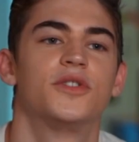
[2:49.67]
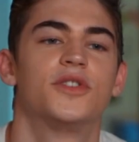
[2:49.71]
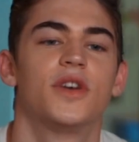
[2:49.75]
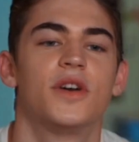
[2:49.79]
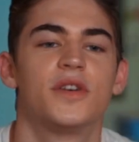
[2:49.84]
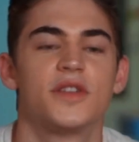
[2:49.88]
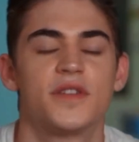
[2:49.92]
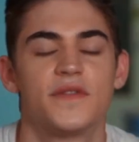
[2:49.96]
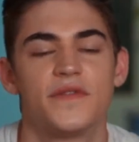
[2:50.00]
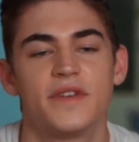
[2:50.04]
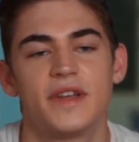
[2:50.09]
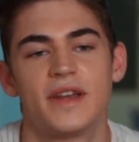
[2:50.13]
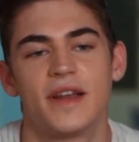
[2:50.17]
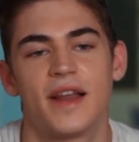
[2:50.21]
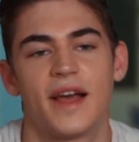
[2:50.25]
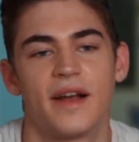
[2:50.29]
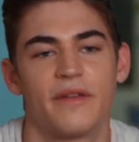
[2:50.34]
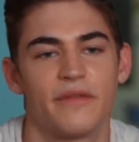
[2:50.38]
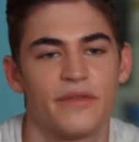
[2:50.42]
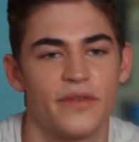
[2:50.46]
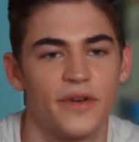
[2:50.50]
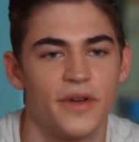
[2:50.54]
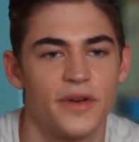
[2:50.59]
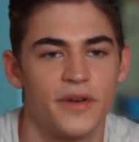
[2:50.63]
Josephine
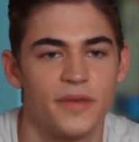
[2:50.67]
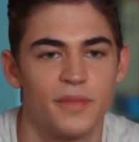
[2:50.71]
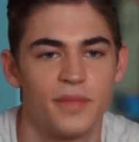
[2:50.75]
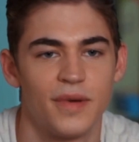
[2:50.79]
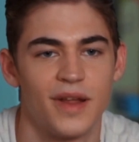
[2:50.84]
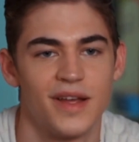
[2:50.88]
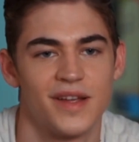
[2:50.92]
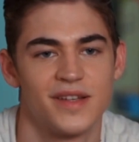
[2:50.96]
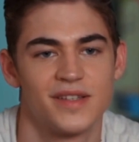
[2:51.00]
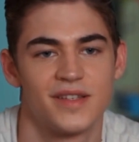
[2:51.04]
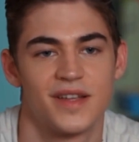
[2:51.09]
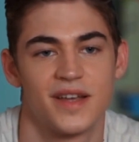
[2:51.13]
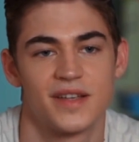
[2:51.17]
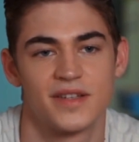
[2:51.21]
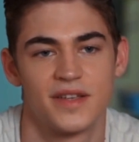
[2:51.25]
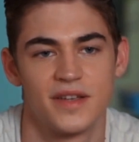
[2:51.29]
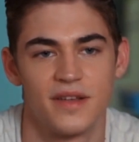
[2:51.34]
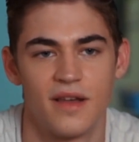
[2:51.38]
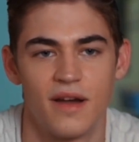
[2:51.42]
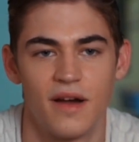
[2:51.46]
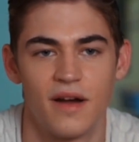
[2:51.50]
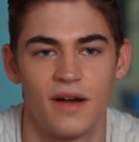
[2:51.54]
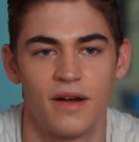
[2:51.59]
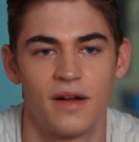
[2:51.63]
Langford plays Tessa
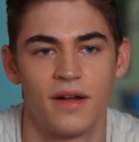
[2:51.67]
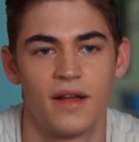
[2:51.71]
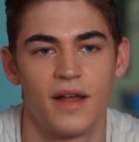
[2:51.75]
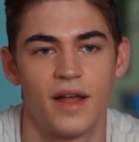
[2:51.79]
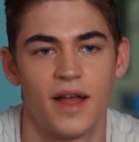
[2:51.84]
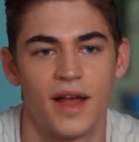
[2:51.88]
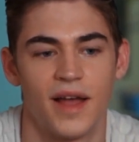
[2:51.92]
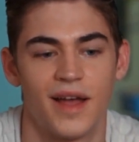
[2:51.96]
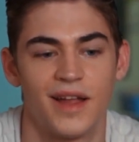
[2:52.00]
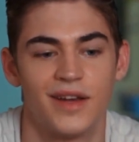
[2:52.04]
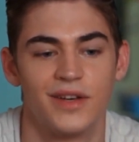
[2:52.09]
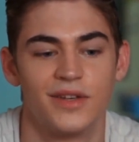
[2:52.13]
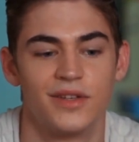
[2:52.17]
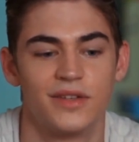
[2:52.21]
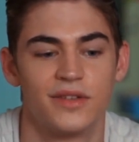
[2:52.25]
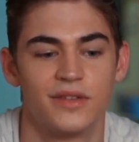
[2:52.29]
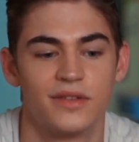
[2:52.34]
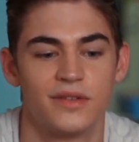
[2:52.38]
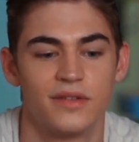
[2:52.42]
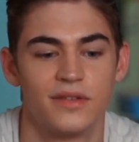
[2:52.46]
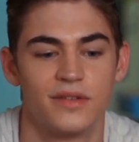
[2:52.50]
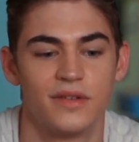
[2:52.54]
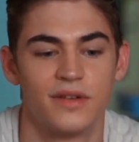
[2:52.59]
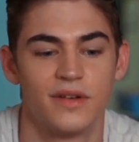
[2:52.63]
Young, and
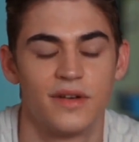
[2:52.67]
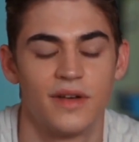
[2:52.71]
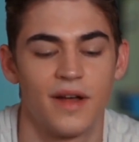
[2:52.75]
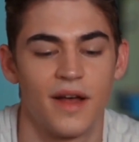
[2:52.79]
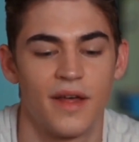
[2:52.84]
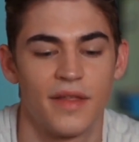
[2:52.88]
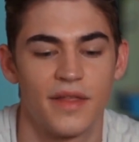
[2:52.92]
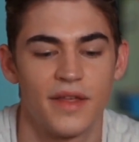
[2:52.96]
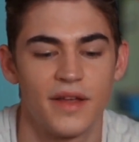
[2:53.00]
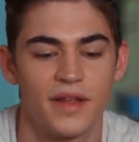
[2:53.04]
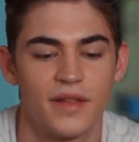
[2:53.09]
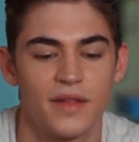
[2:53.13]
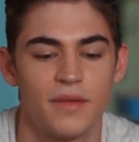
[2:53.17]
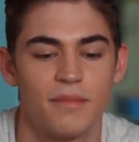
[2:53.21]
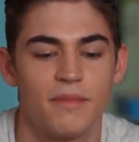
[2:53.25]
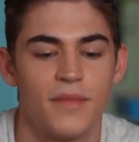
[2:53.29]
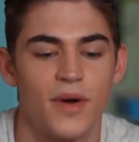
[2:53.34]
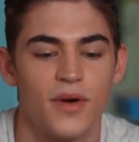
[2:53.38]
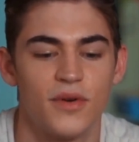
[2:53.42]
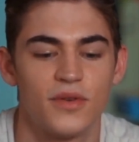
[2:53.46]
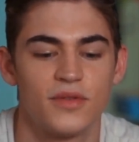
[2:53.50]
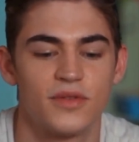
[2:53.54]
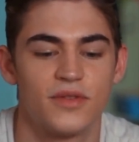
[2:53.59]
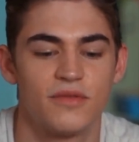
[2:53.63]
I think
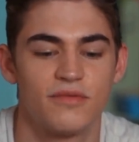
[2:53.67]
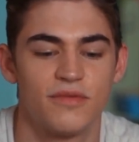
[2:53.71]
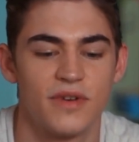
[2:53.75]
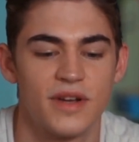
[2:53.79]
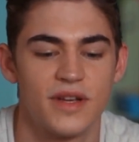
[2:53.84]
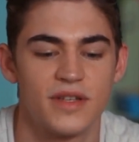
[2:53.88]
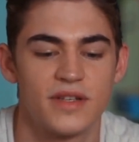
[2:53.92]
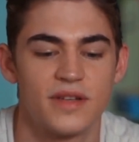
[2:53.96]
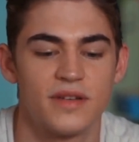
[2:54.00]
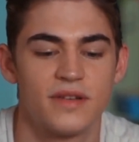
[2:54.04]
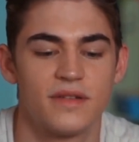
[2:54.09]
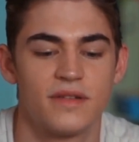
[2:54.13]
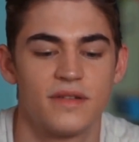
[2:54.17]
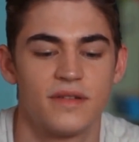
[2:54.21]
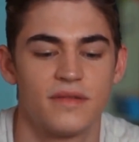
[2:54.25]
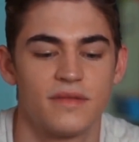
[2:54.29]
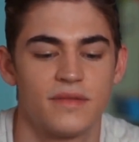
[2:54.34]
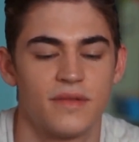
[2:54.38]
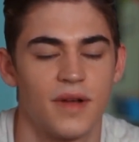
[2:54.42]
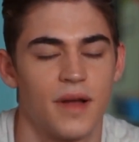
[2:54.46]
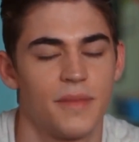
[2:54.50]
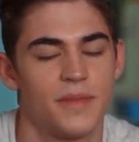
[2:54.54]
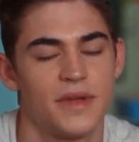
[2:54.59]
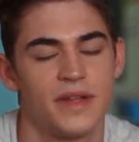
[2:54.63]
the reason,
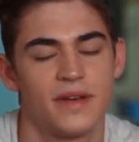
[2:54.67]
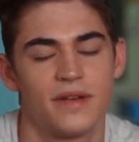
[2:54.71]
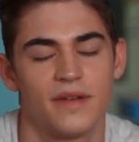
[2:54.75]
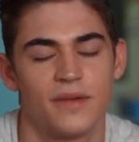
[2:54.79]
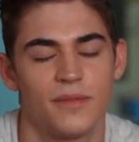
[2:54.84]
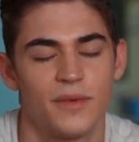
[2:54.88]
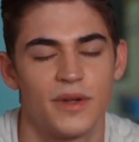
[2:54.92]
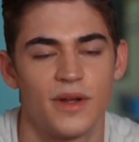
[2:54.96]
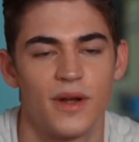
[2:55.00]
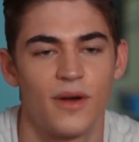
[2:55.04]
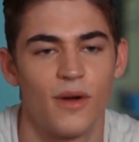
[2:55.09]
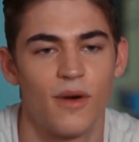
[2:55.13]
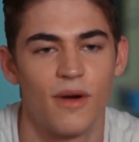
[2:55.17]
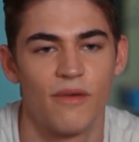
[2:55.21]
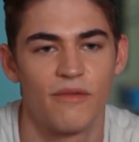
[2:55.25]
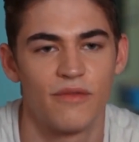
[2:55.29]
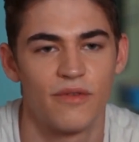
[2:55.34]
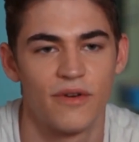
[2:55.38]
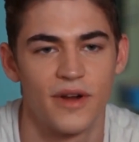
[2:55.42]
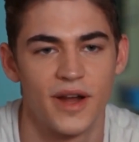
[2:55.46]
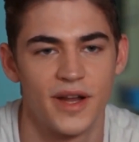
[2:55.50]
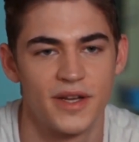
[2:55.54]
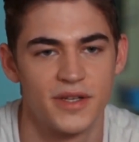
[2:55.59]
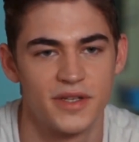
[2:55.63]
I mean, we could go on
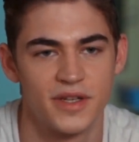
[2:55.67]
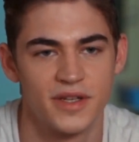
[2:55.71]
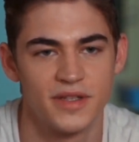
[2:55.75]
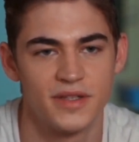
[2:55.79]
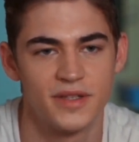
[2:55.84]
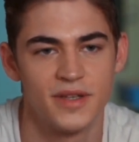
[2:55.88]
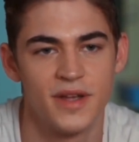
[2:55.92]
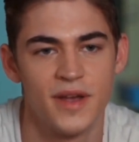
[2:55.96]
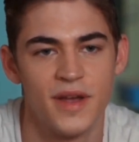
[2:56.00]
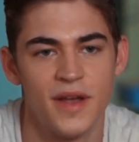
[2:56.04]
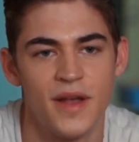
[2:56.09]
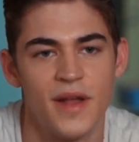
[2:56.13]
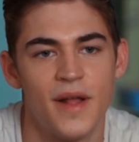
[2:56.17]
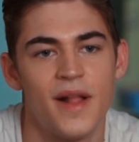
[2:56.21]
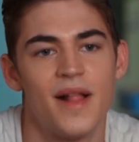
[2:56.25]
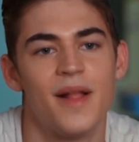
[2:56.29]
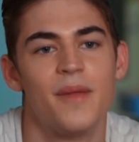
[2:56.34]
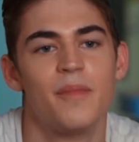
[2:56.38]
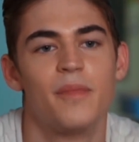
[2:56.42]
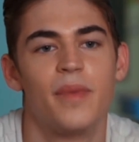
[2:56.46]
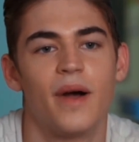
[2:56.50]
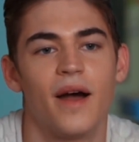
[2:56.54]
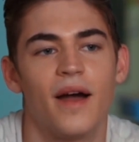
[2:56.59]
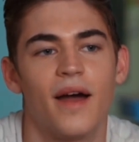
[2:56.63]
for ages,
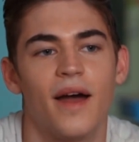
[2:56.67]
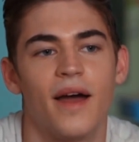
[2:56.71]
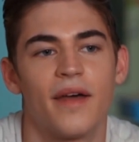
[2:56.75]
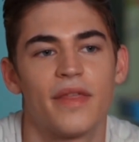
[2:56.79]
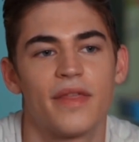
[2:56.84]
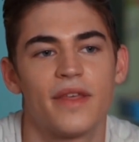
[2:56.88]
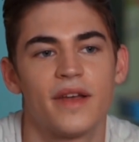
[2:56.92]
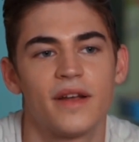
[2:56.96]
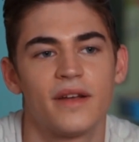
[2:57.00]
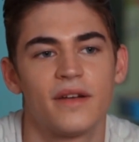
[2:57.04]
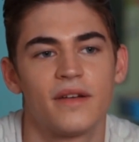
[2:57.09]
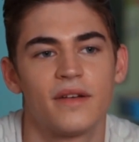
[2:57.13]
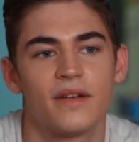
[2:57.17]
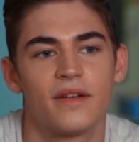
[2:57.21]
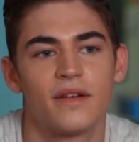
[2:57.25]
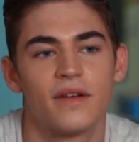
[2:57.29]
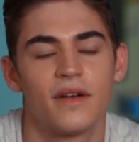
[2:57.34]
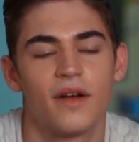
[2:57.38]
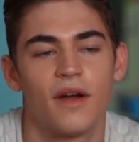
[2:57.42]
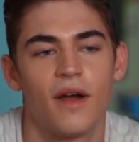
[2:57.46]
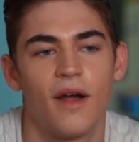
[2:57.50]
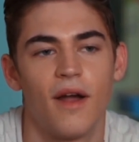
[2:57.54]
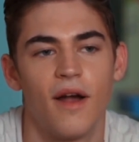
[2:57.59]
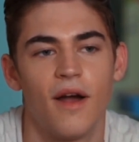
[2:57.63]
but I think
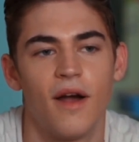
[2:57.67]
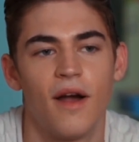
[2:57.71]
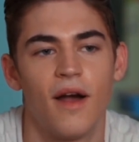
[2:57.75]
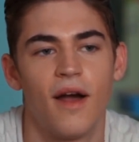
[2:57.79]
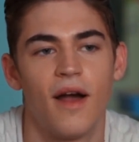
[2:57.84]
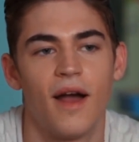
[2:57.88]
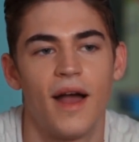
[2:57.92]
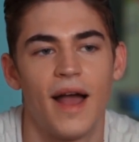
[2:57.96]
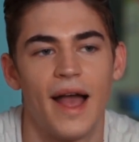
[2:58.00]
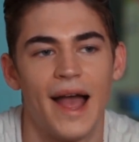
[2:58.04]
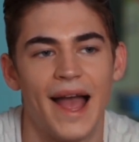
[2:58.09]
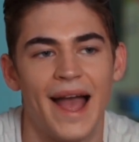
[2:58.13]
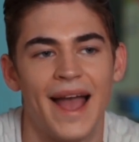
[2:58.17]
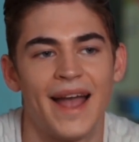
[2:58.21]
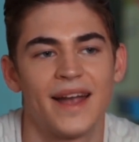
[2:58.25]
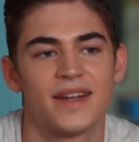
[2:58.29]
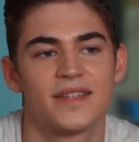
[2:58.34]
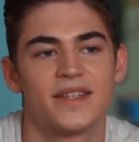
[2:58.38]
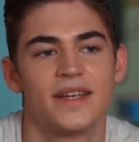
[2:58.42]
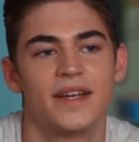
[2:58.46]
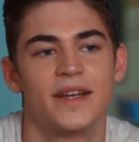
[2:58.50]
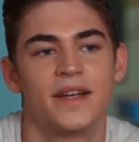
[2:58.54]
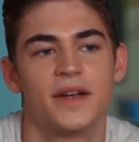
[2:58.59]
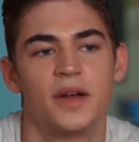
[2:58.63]
her
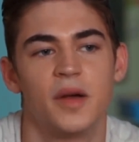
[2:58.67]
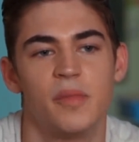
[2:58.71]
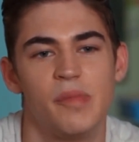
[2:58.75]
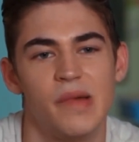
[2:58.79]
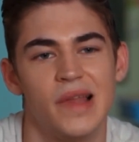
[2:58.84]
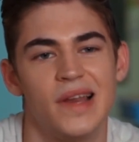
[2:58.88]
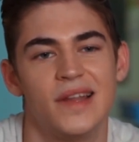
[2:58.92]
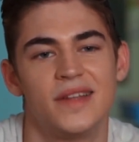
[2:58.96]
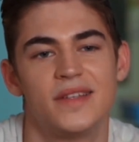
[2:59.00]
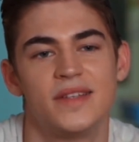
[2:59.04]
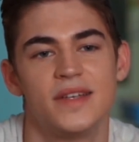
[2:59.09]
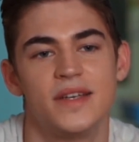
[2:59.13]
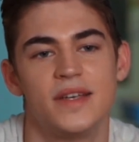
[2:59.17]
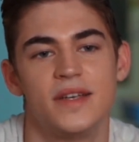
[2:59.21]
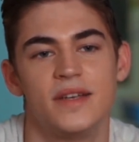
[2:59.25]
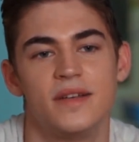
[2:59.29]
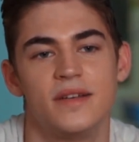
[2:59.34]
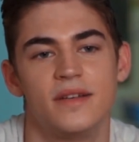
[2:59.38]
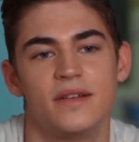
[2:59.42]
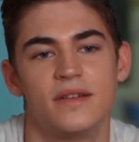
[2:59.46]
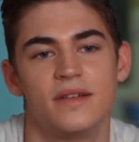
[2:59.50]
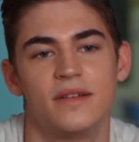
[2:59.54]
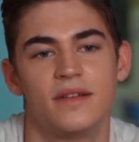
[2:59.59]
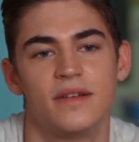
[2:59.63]
acting ability
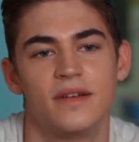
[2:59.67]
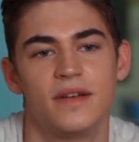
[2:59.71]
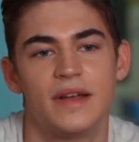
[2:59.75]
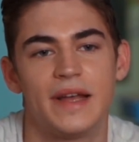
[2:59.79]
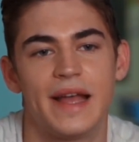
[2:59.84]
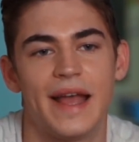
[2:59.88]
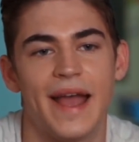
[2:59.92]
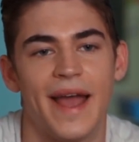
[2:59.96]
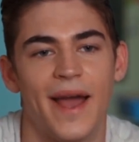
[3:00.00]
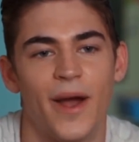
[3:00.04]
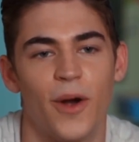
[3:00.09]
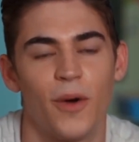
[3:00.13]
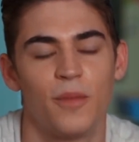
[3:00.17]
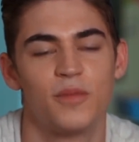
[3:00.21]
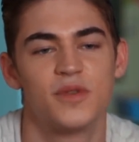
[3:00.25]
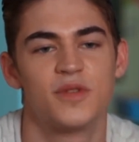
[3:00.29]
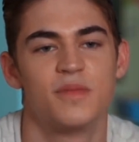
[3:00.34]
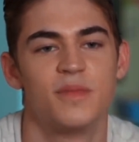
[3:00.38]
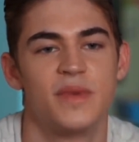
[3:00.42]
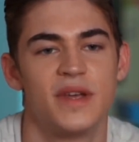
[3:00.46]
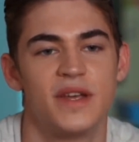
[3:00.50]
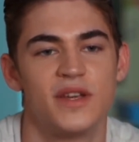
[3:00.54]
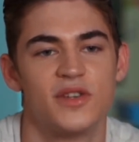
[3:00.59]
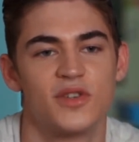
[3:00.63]
helps
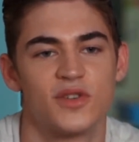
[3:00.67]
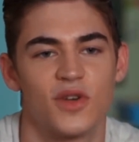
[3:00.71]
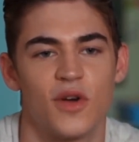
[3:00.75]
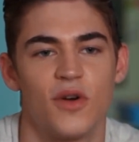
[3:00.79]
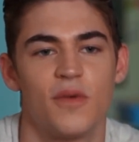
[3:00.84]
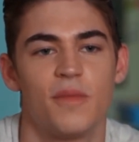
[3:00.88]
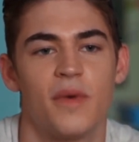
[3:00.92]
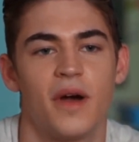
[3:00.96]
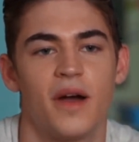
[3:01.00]
me so